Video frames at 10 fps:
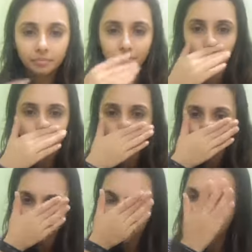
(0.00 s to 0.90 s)
Monday or
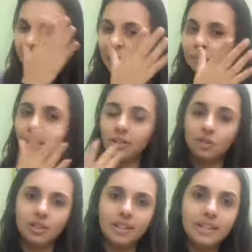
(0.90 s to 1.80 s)
Sunday, same day.
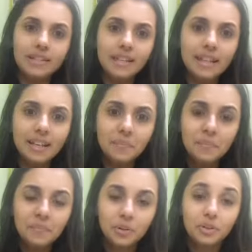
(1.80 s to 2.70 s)
Seriously,
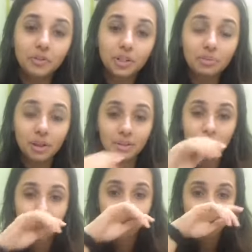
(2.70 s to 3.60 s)
the first one to
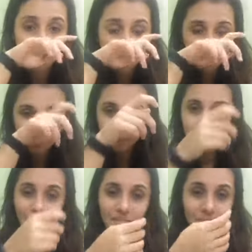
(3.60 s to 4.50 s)
say that. Hi, Shilpi.
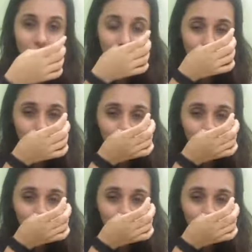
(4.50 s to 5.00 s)
How are you doing?